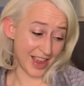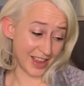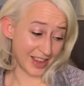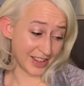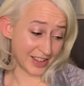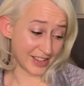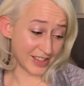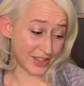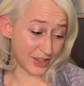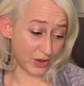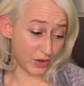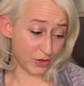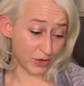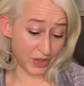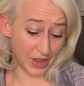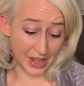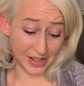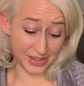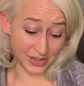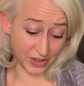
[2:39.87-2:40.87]
And so
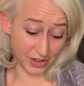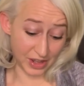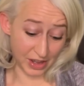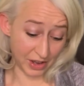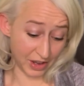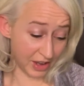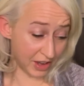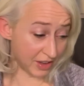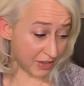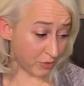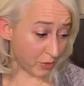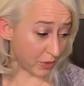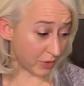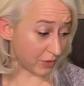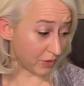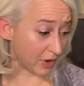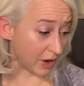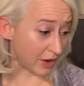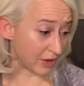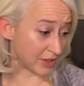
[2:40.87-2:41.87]
that's all that
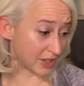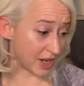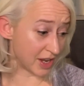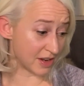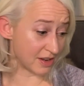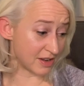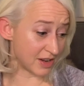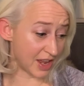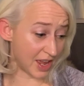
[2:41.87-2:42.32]
got done.